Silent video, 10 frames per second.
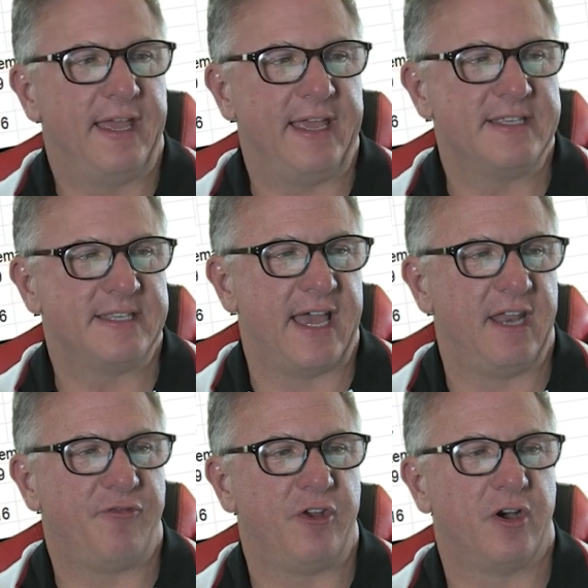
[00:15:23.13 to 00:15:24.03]
is that
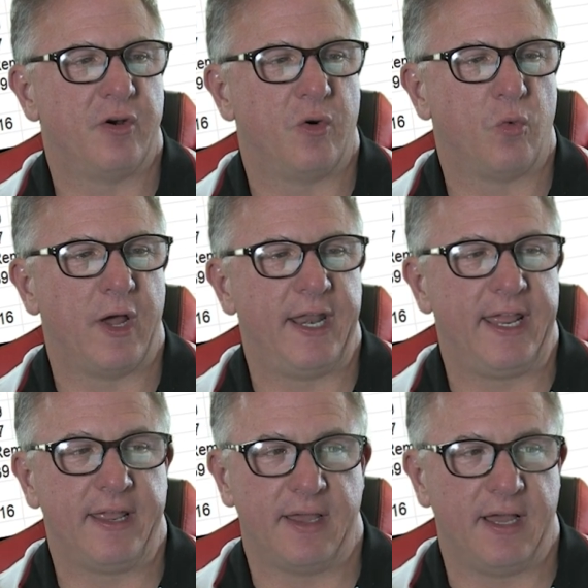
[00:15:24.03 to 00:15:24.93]
if you're
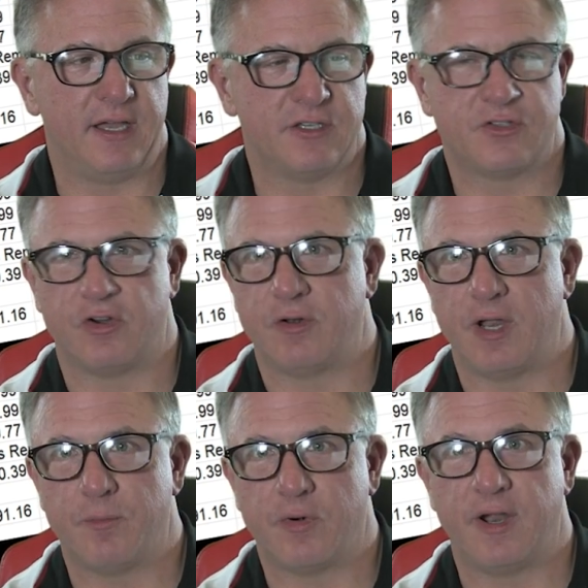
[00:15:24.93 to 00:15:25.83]
running a certain
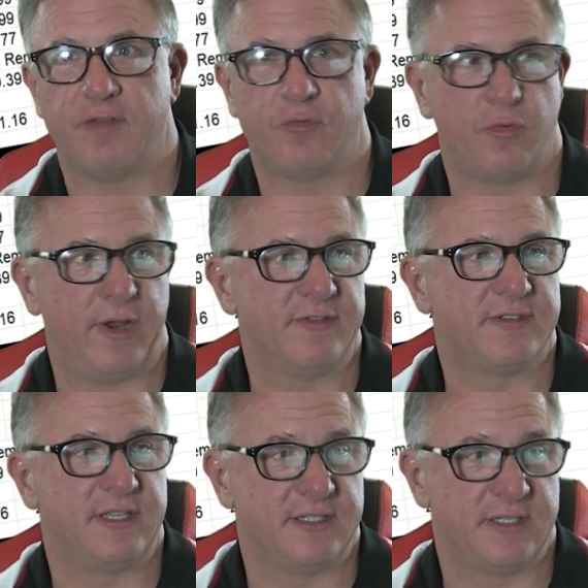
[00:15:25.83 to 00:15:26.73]
number of
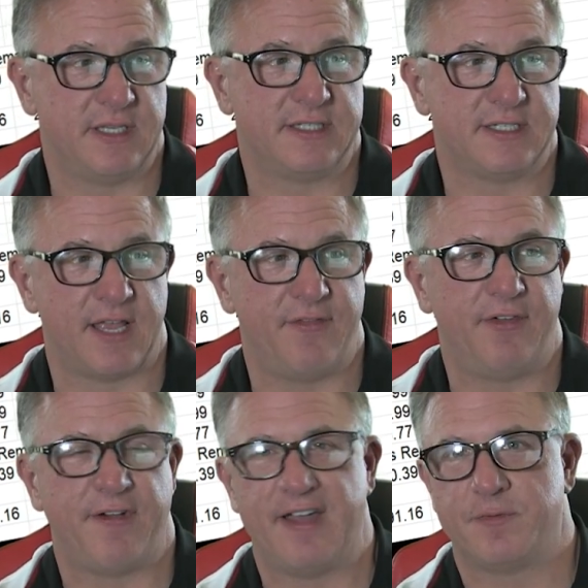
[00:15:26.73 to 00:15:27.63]
rifts, it's a
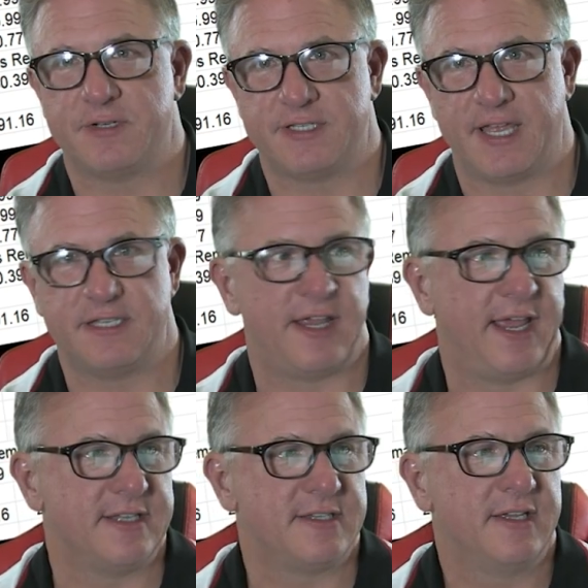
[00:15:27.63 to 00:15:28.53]
75%
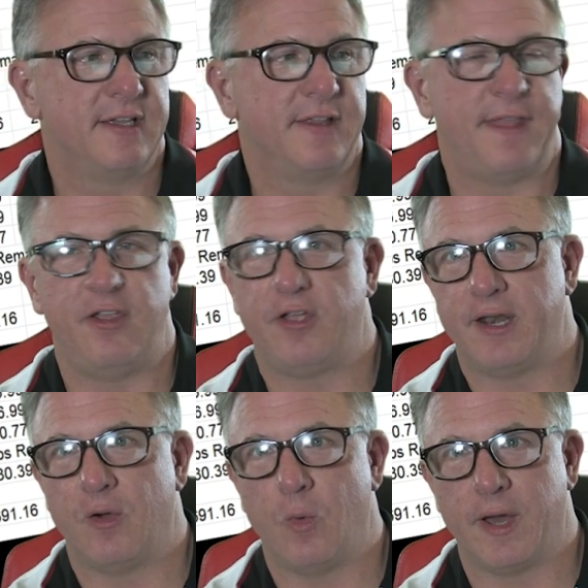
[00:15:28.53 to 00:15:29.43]
chance that you
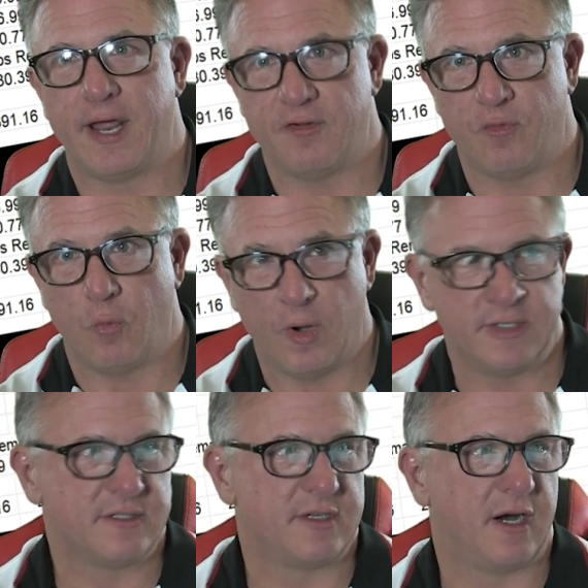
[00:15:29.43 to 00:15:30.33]
get a 1 out of
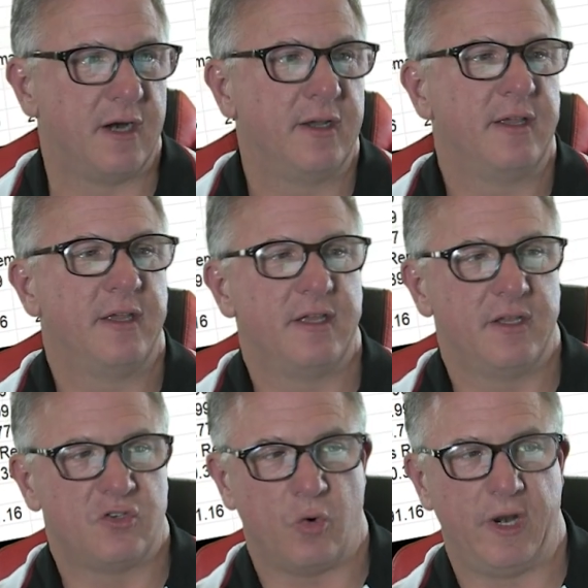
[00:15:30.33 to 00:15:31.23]
1 star,
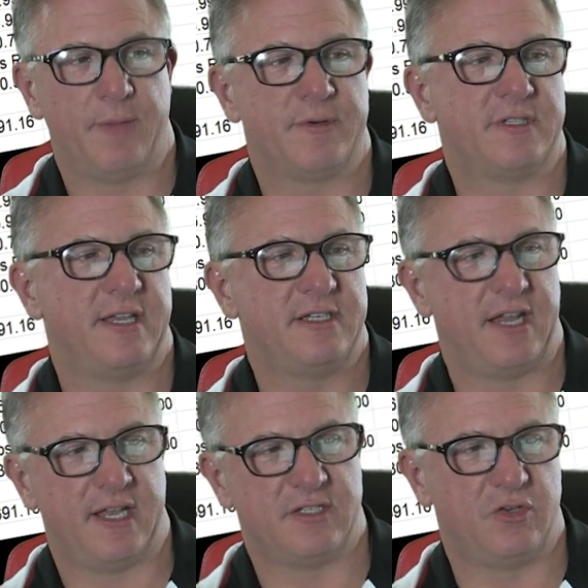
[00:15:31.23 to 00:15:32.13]
20%
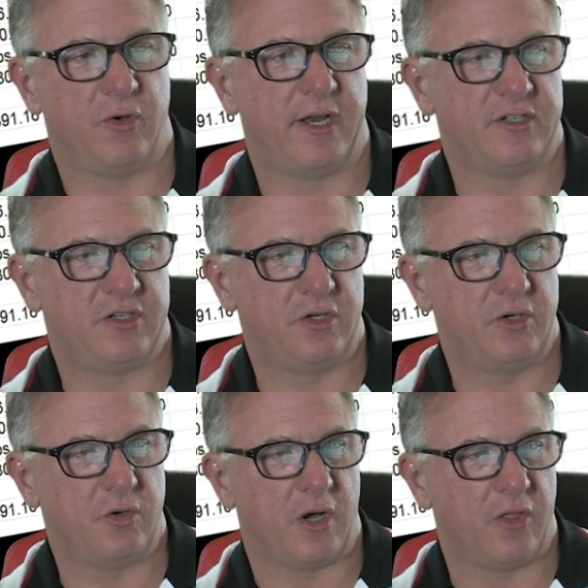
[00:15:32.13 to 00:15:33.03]
chance 2 out of
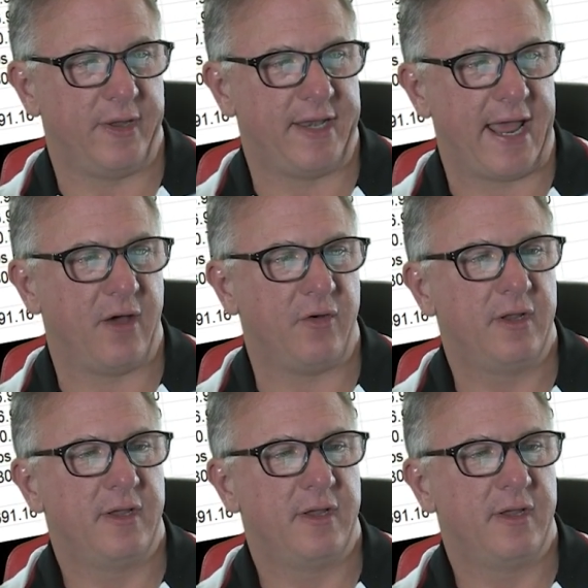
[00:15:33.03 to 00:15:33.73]
2, all the way down,